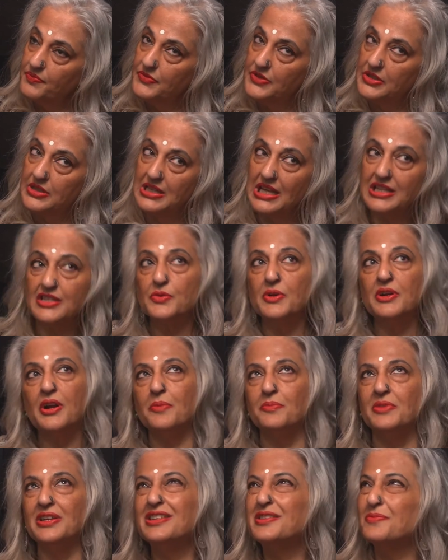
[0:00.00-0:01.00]
that's where our
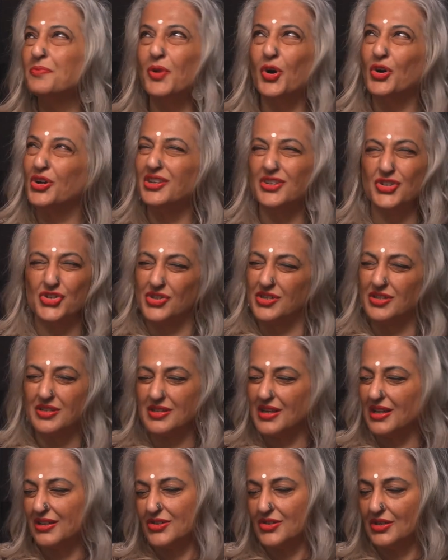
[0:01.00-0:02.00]
biggest blockage is
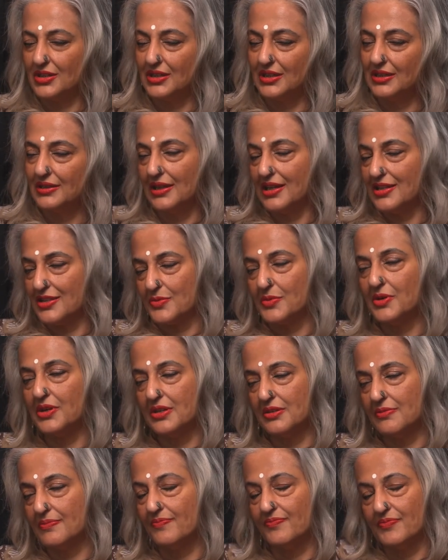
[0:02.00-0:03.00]
actually, and that's where it
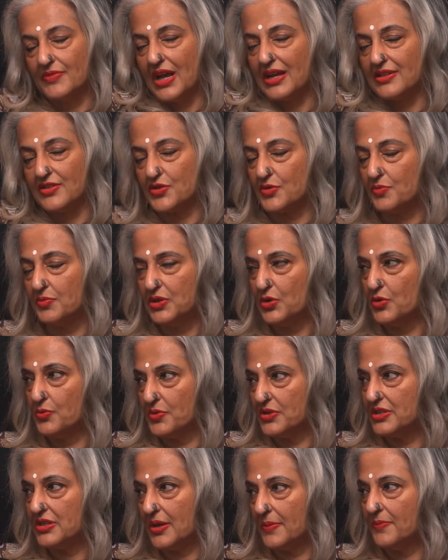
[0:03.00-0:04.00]
has to be
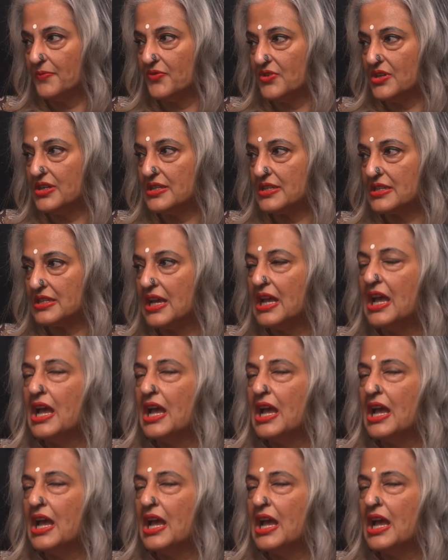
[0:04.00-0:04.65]
opened up first.